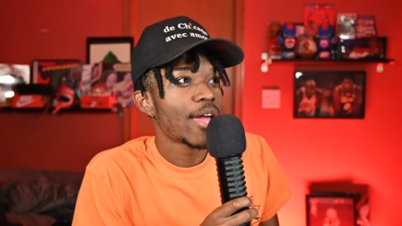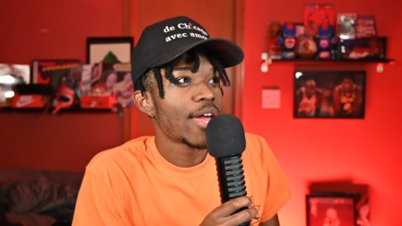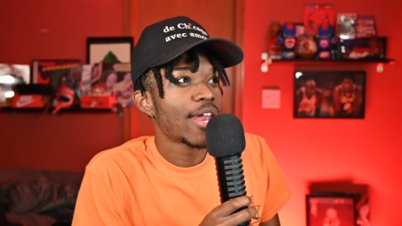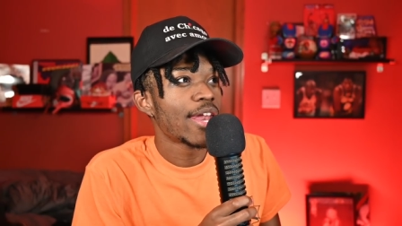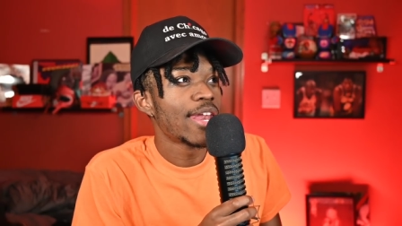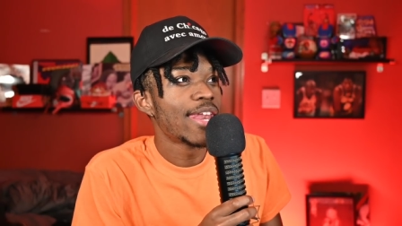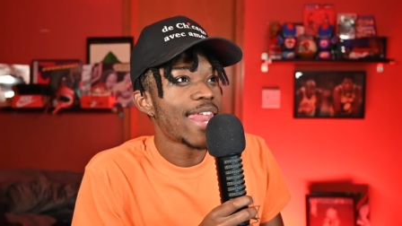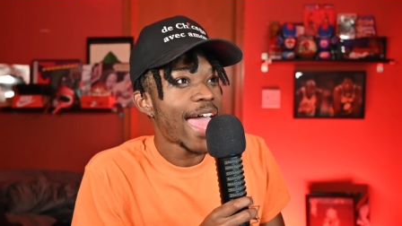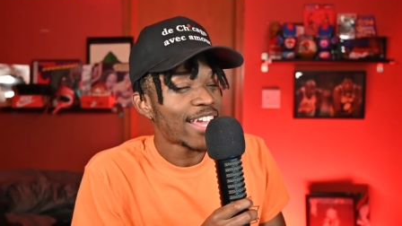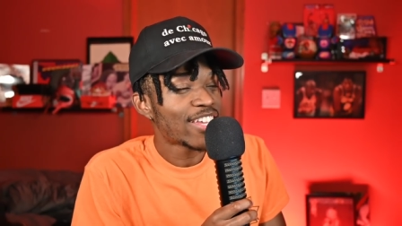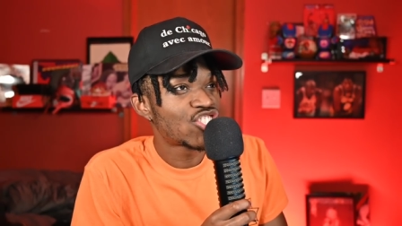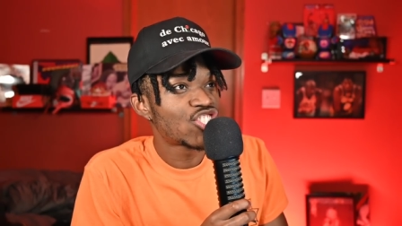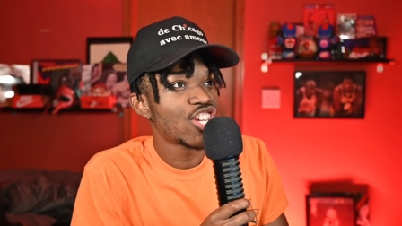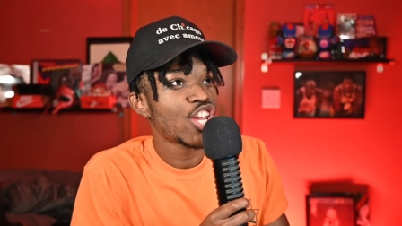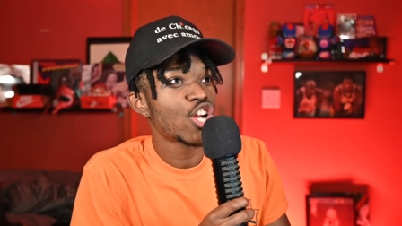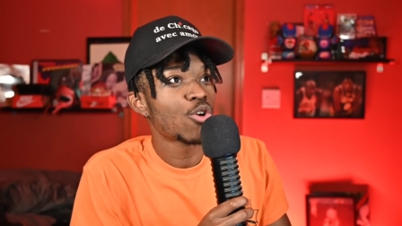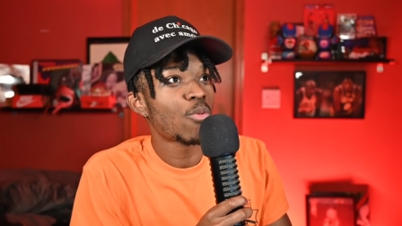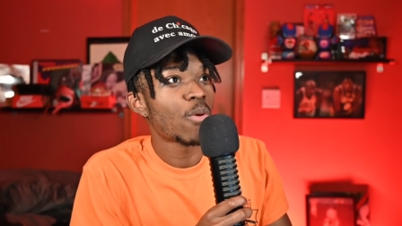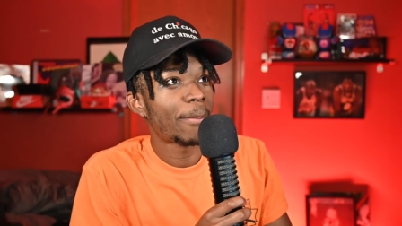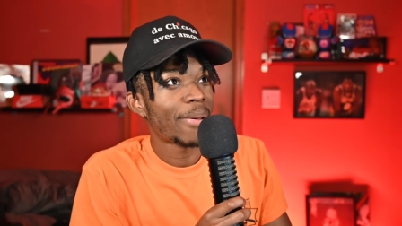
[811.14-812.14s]
next
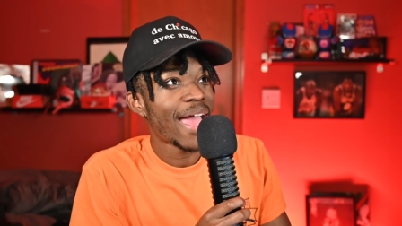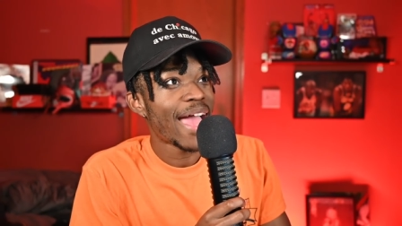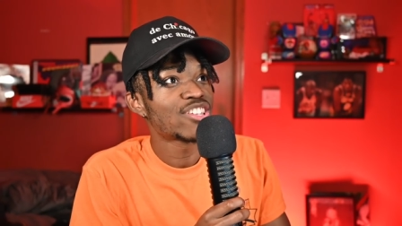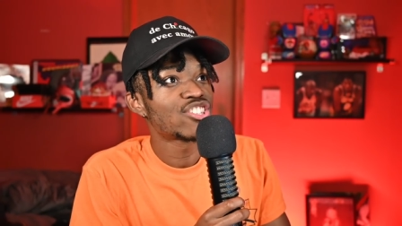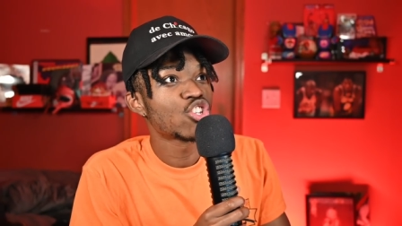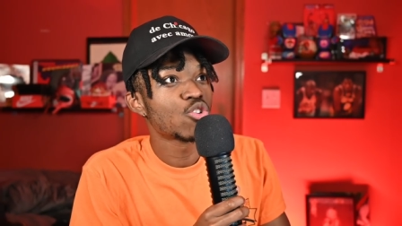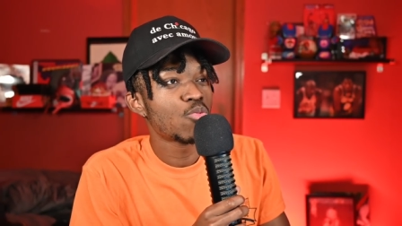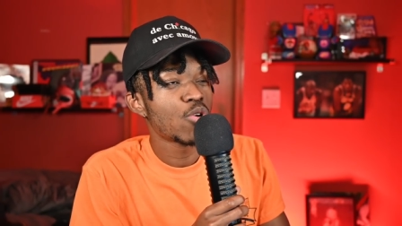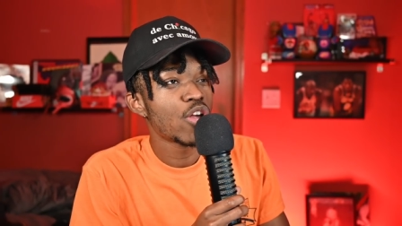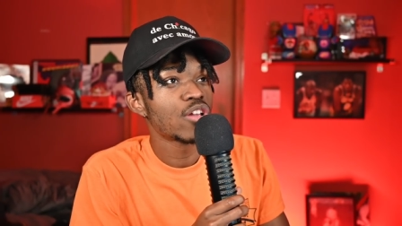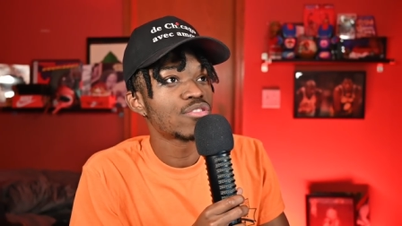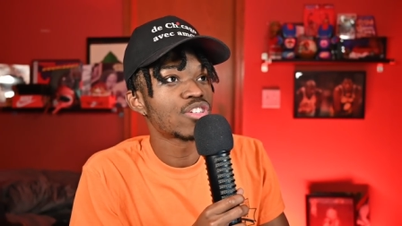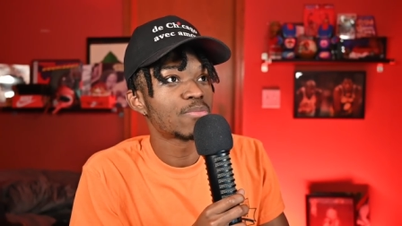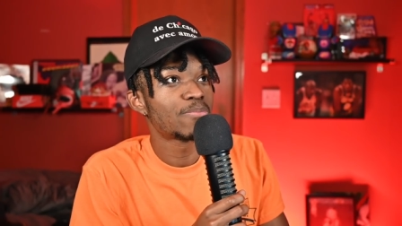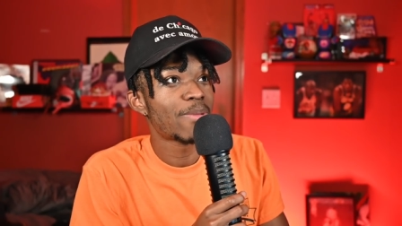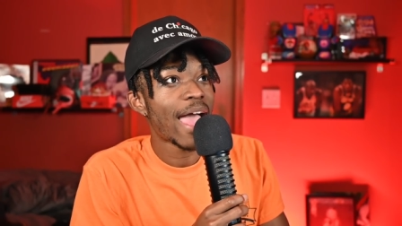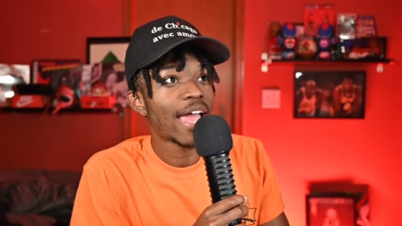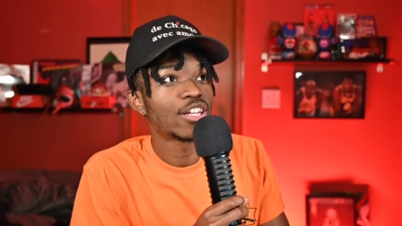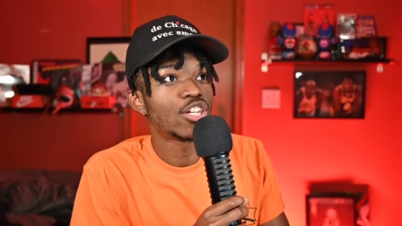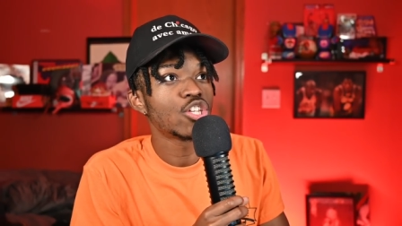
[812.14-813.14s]
year when Patrick Williams is
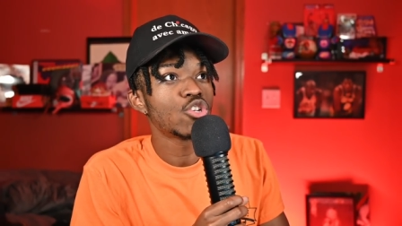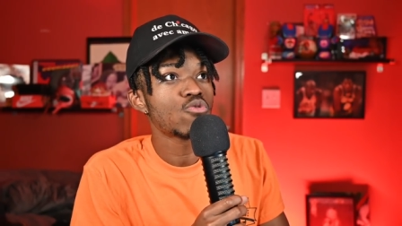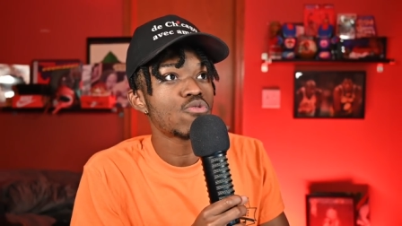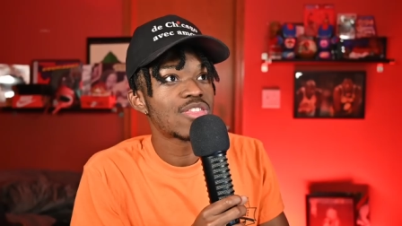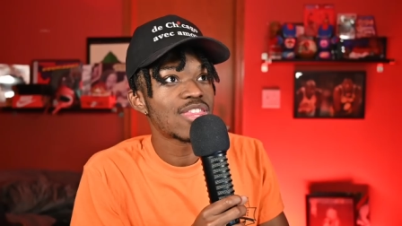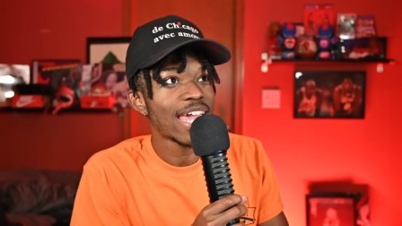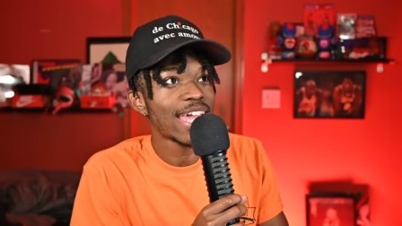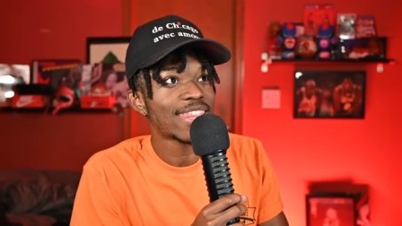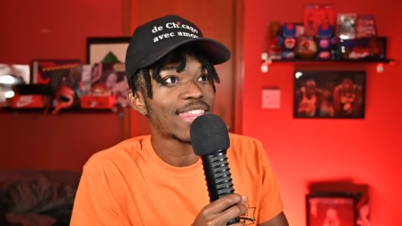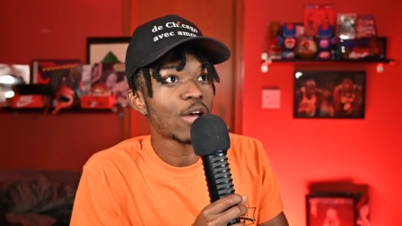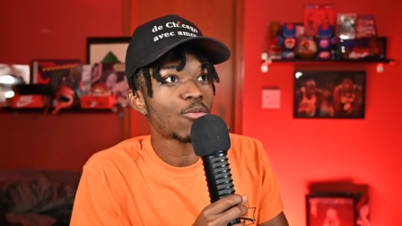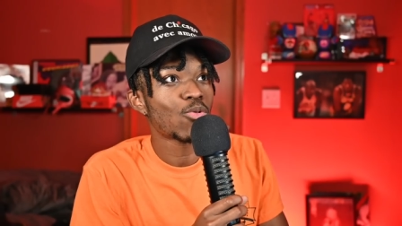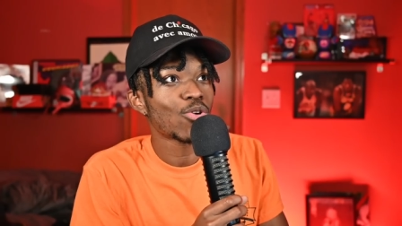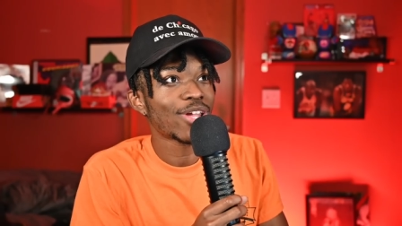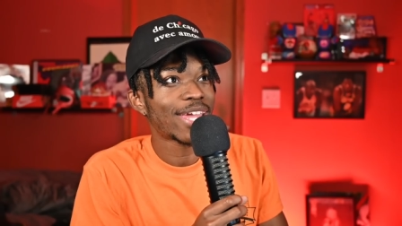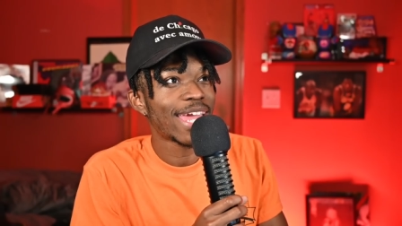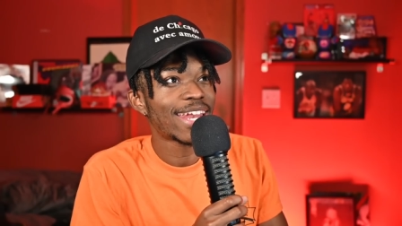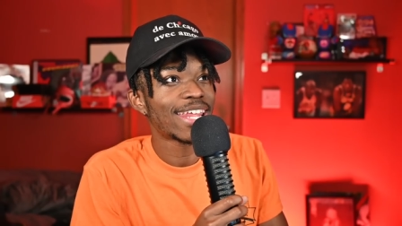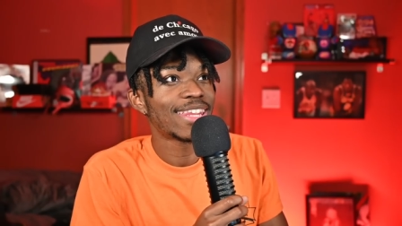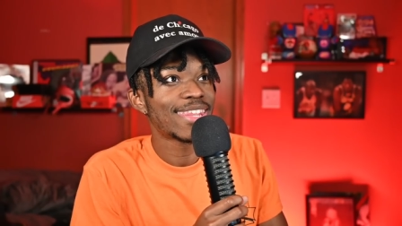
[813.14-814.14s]
back, do you think that we're
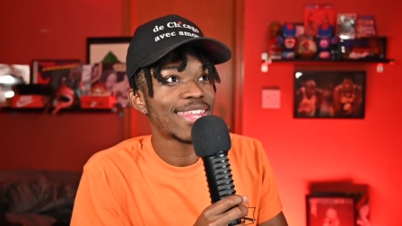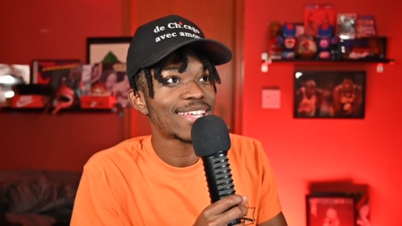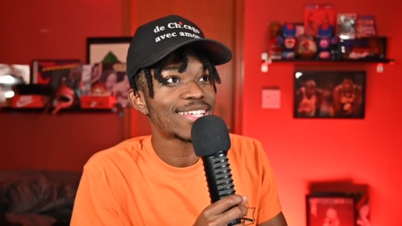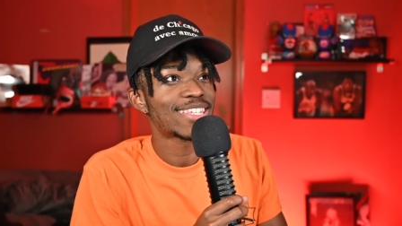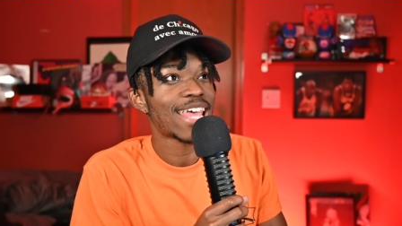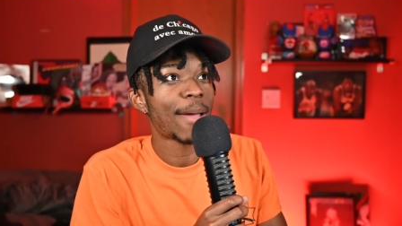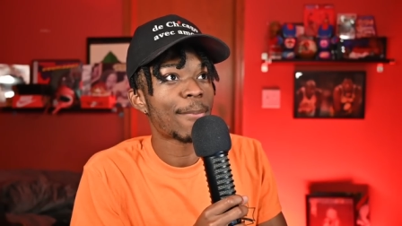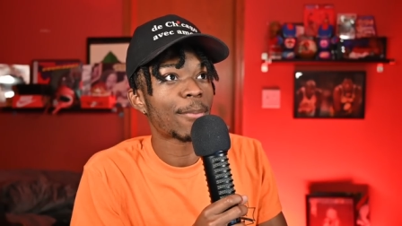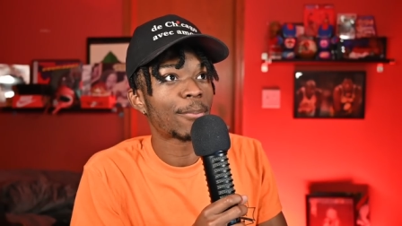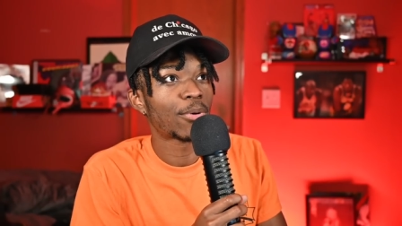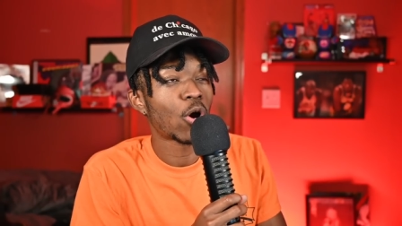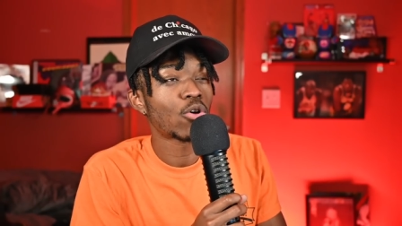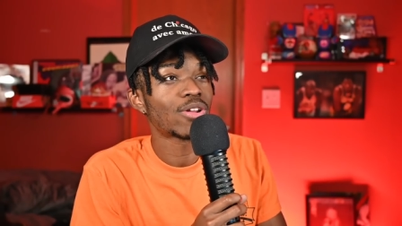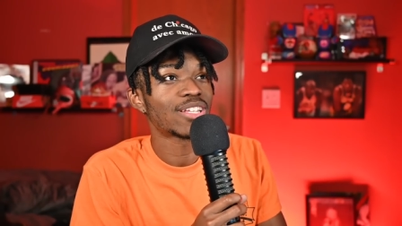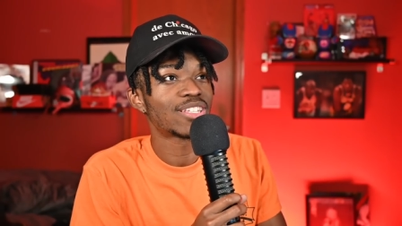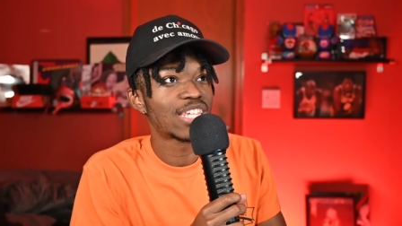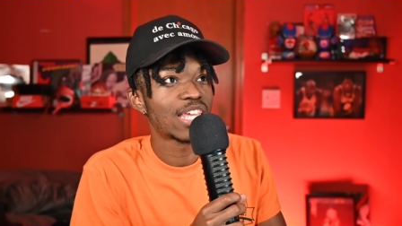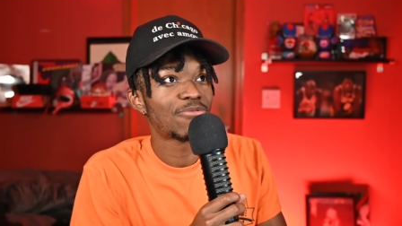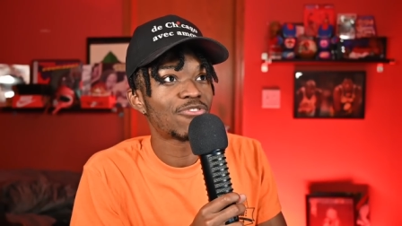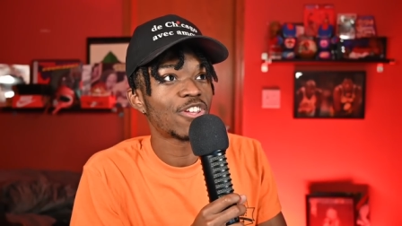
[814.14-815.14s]
getting this type of
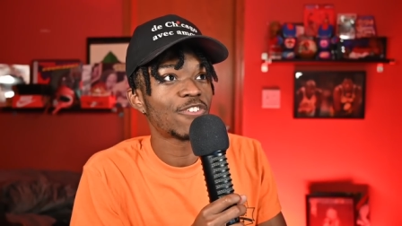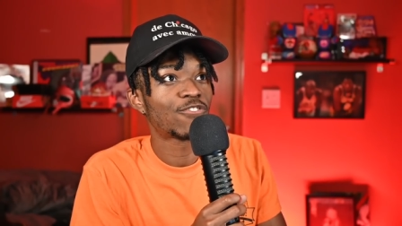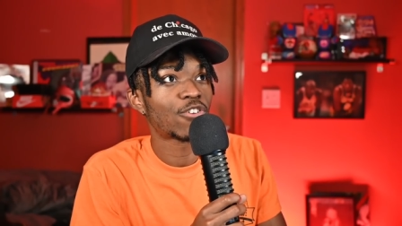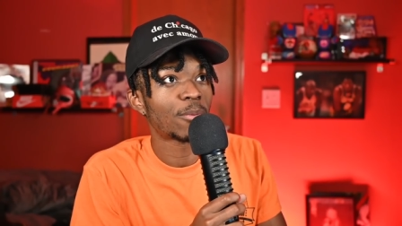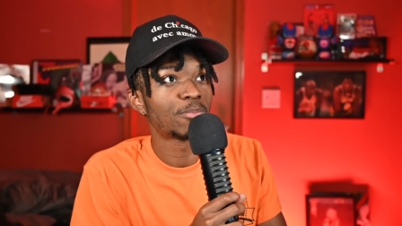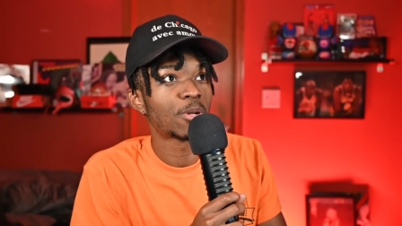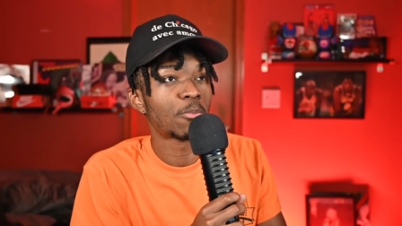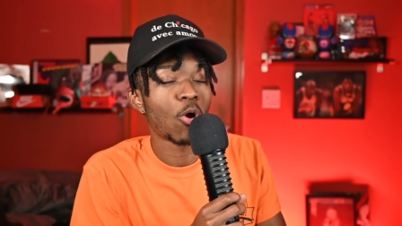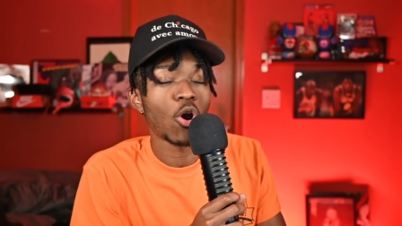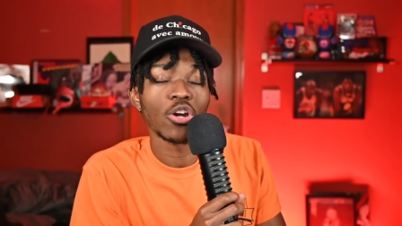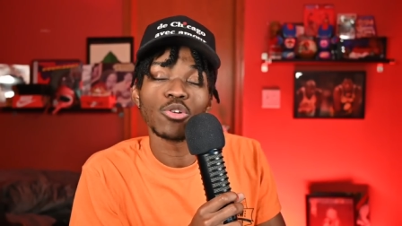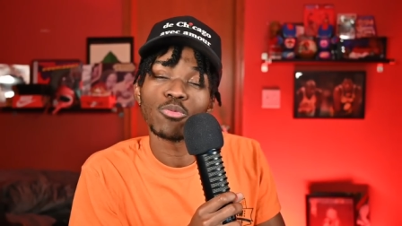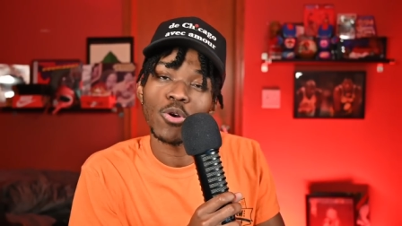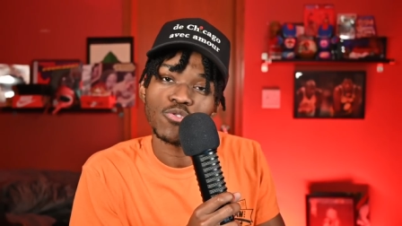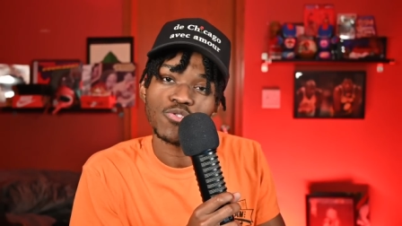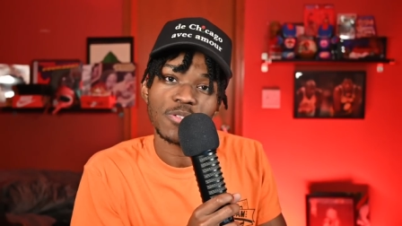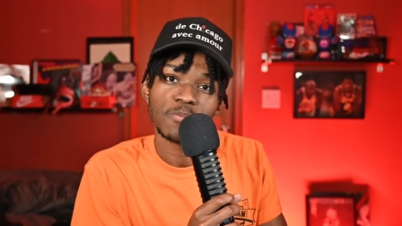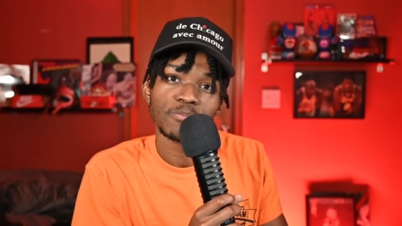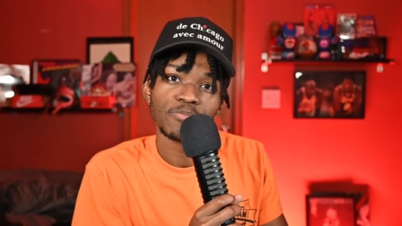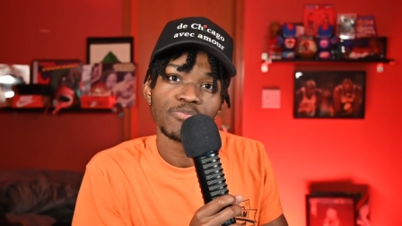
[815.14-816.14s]
productivity from DeMar
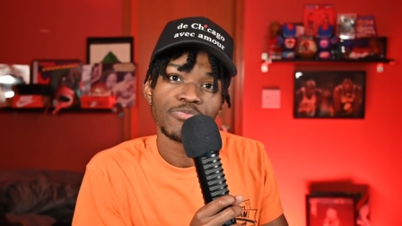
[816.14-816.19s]
DeRozan?